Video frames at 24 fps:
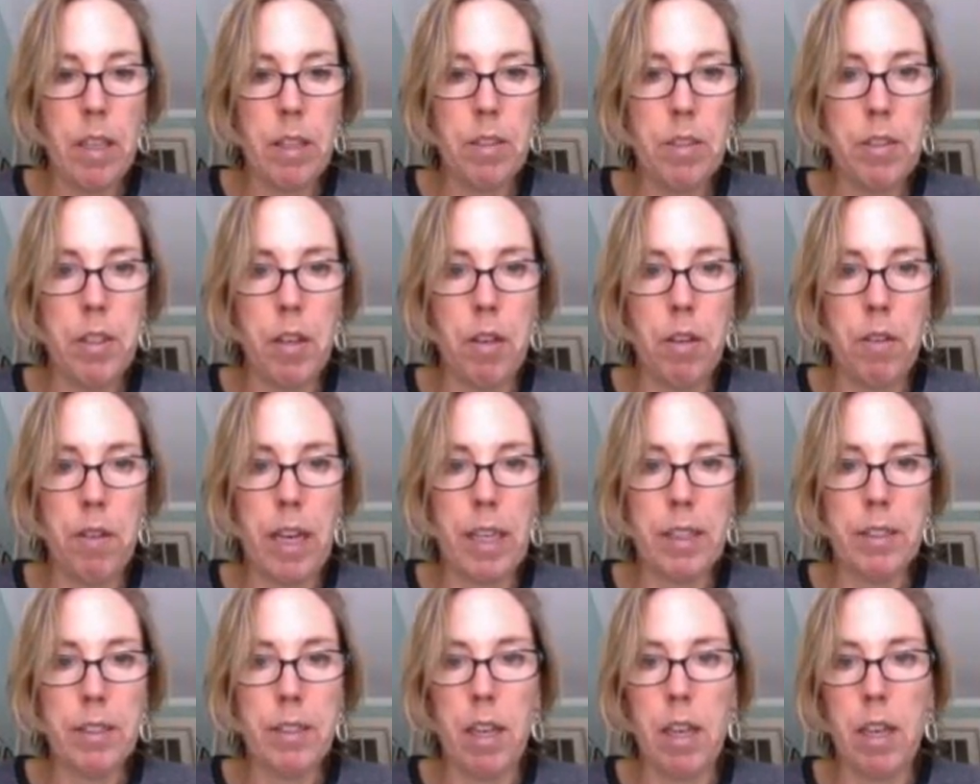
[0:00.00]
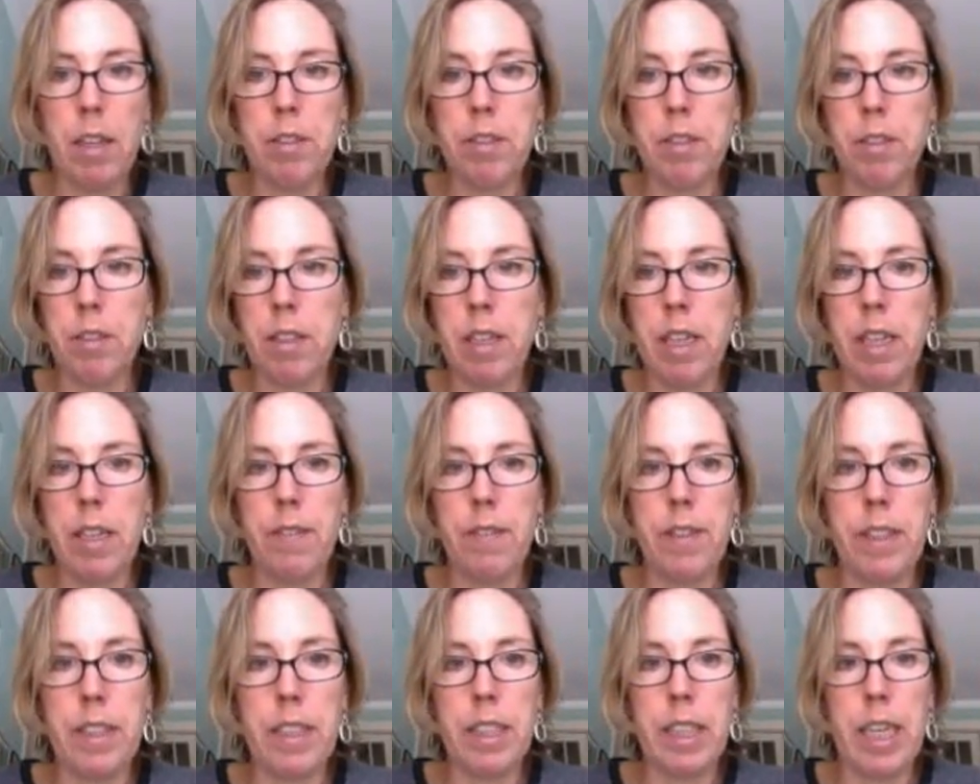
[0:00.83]
So that's also kind
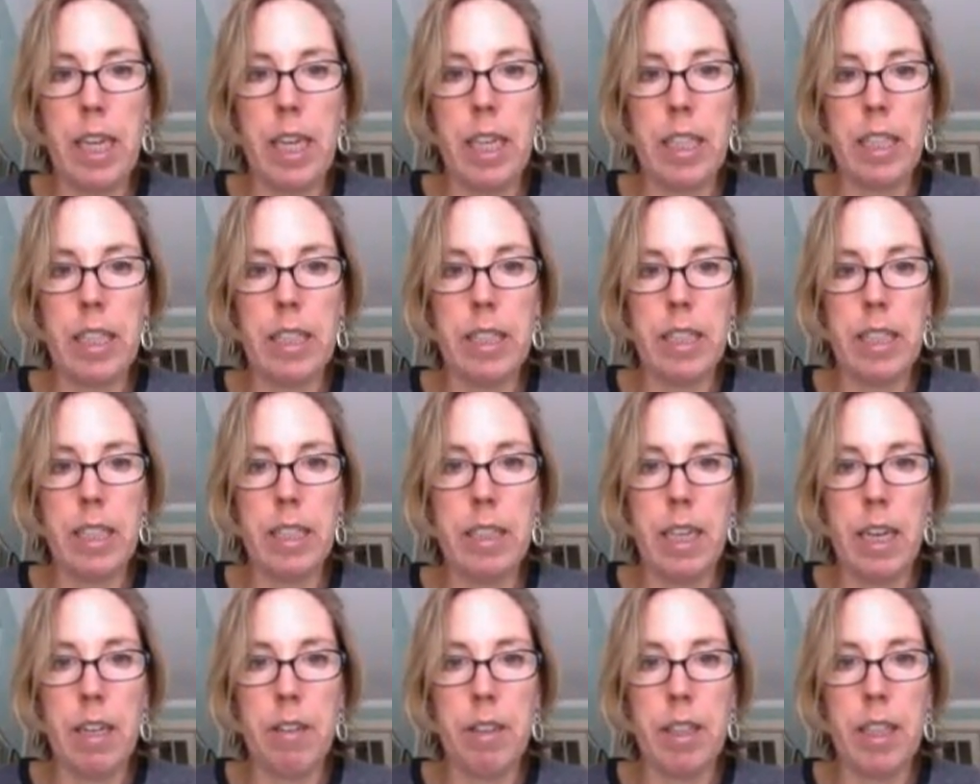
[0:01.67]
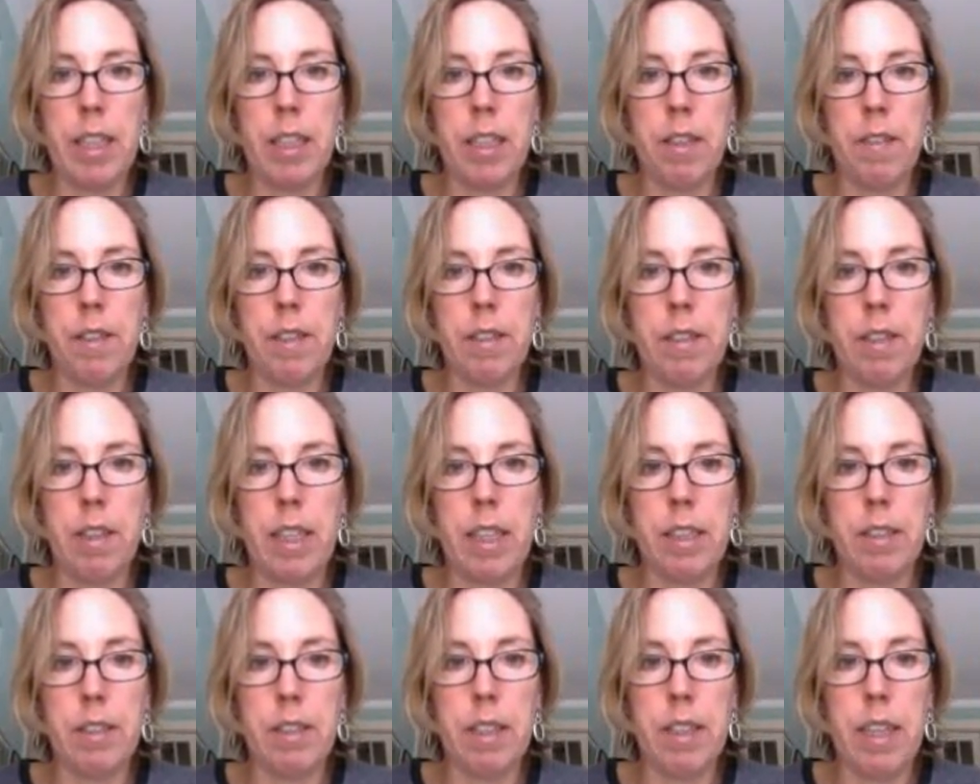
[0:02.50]
of indicated down here, and this
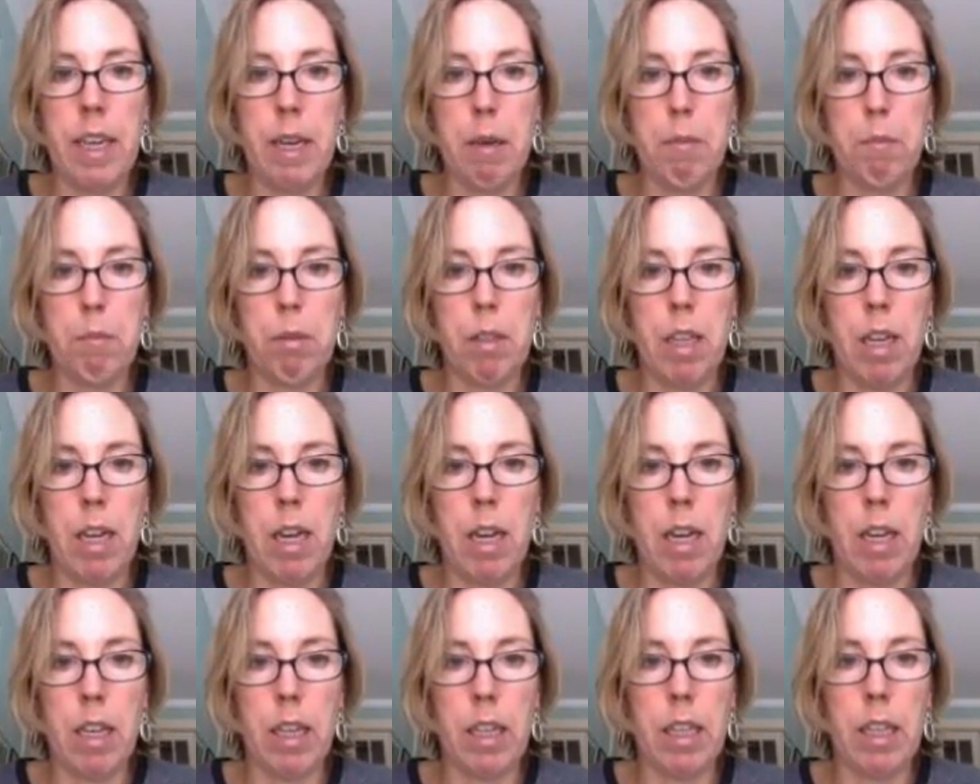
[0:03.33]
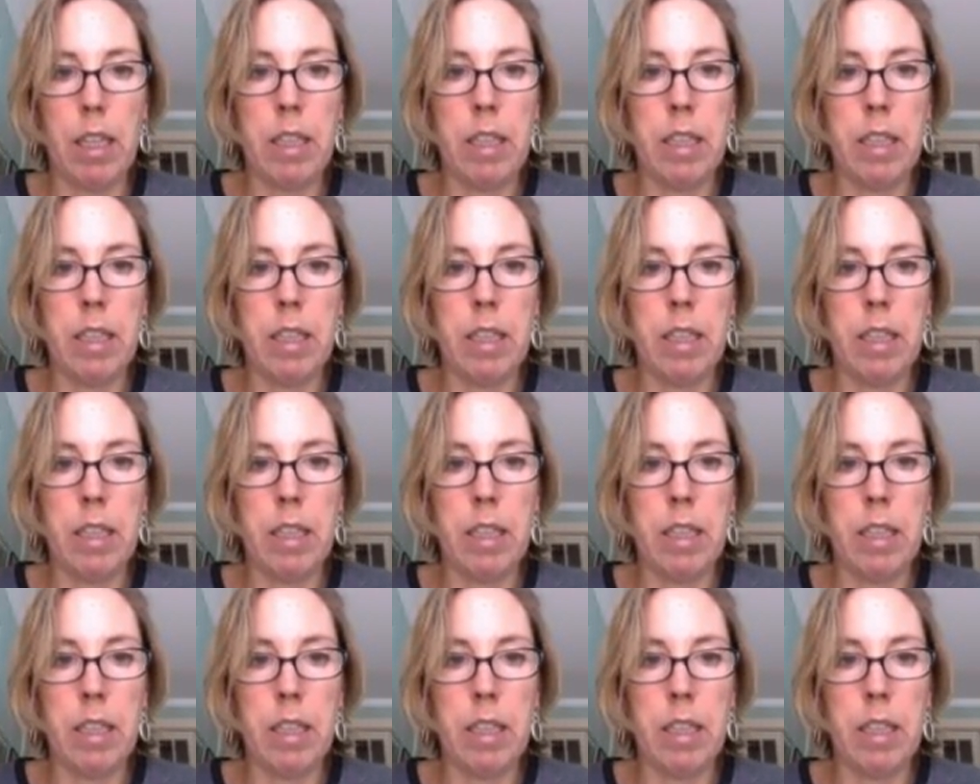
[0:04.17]
links to that blog.